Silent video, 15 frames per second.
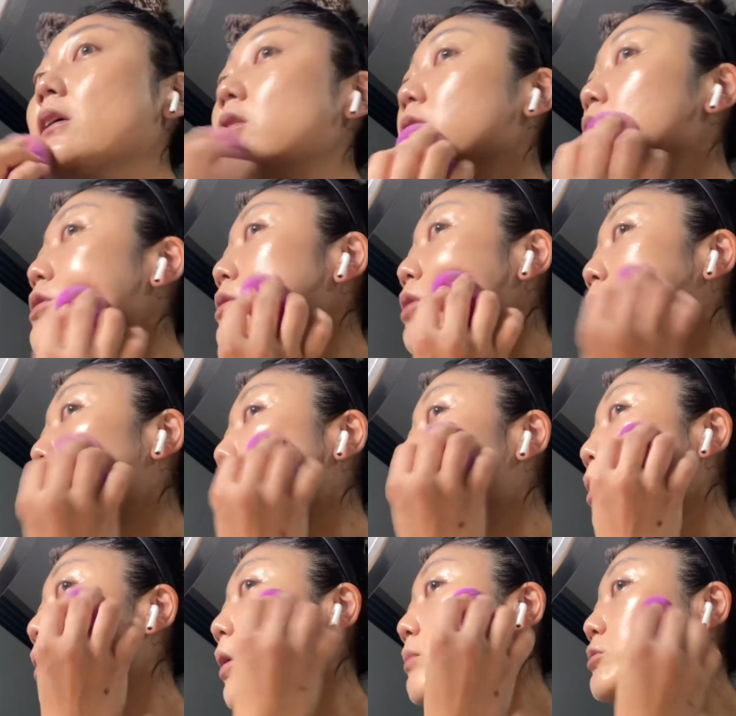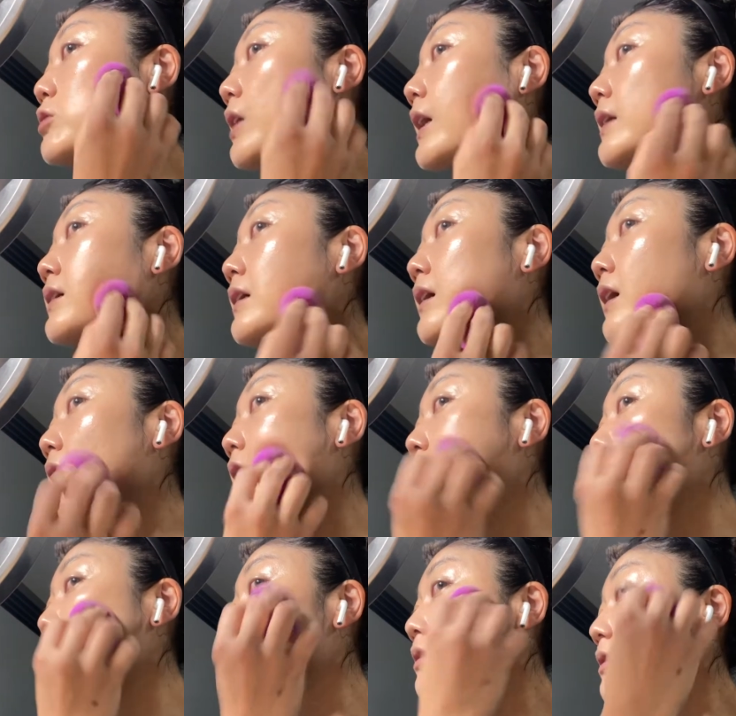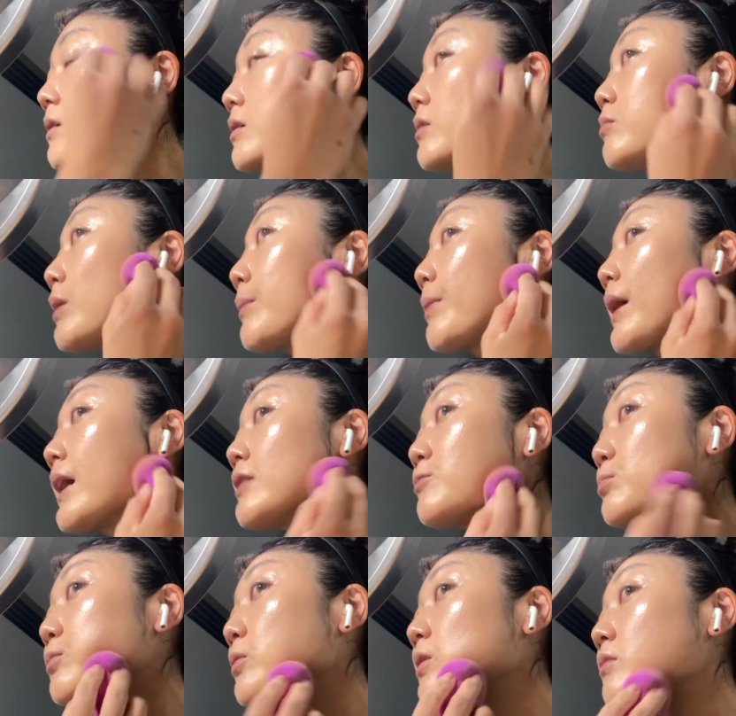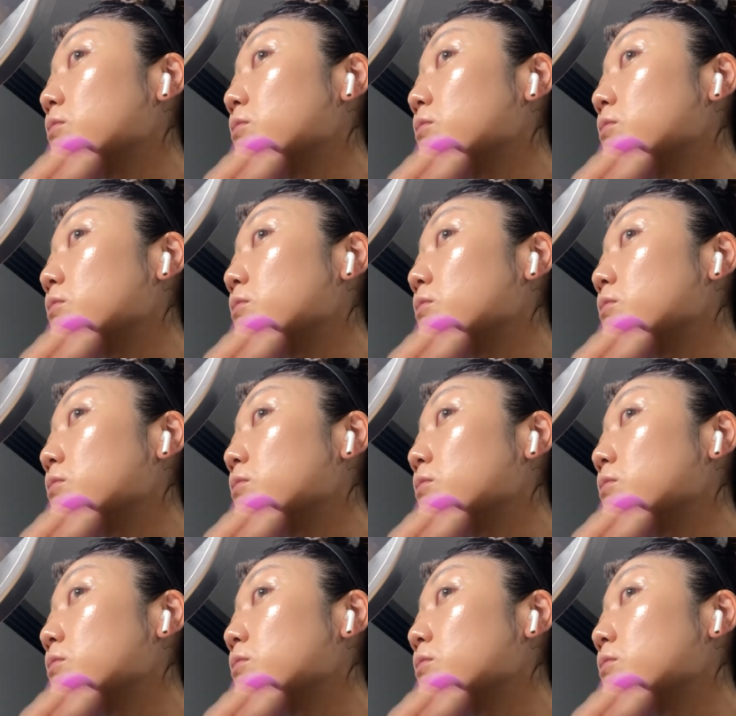So I'm trying to get my passport